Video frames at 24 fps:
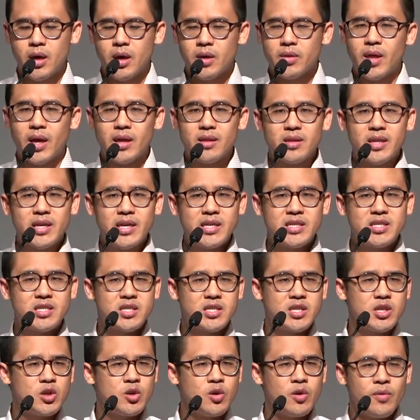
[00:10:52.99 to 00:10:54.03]
that leads
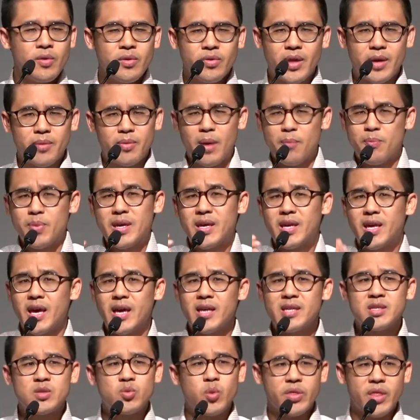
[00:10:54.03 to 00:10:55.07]
to, that
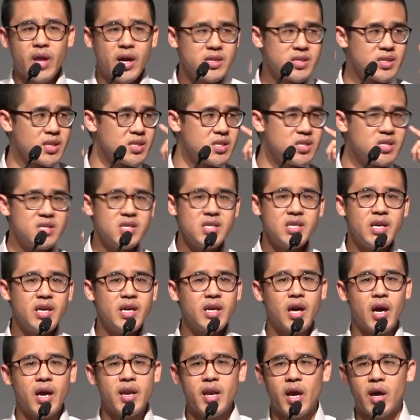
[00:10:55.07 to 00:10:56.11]
begins with us
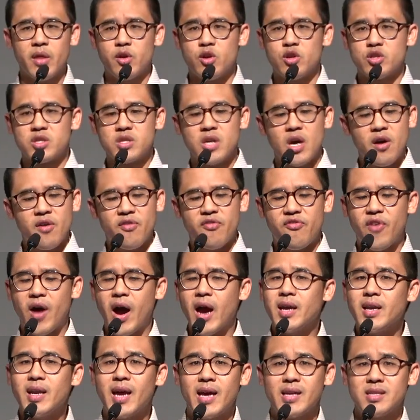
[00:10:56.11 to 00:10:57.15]
seeing another's
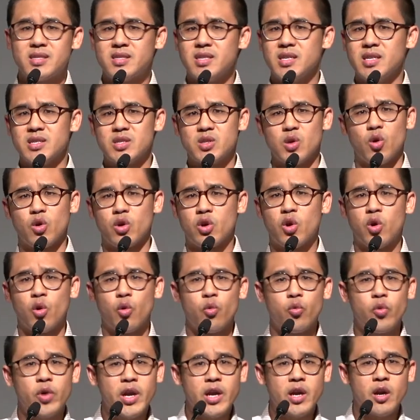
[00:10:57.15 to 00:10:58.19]
finances or
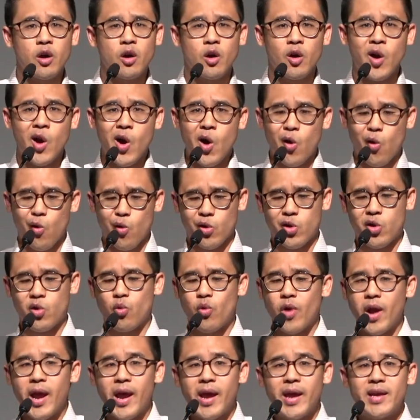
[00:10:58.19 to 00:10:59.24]
career or
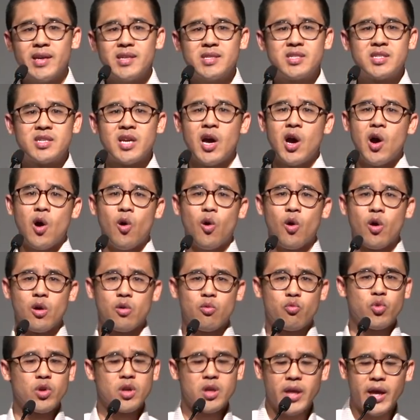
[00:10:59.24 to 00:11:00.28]
grades or
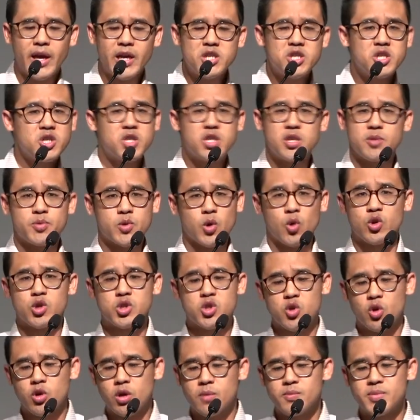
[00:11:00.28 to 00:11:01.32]
relationships or
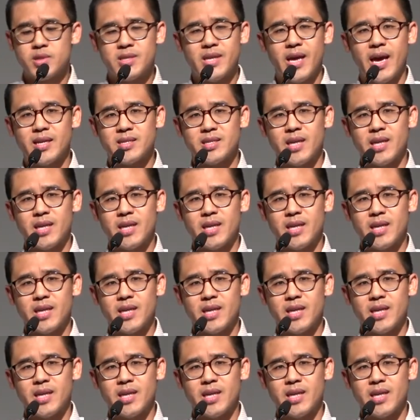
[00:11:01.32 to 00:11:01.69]
circumstance